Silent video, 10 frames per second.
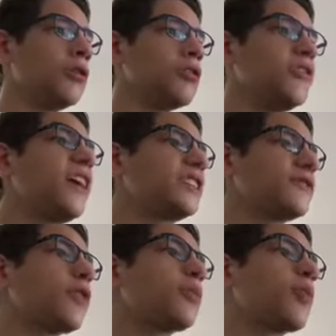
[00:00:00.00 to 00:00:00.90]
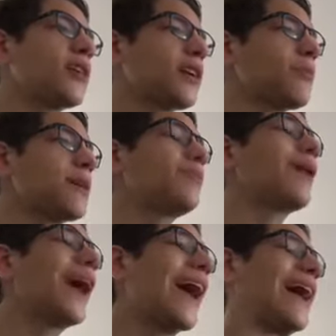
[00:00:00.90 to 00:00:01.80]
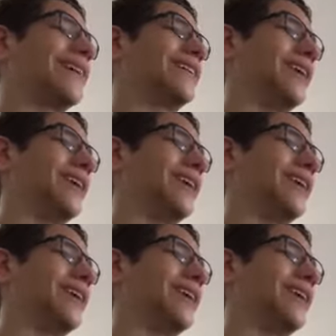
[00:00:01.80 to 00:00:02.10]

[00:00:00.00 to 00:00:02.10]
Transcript: Thanks for bringing me back!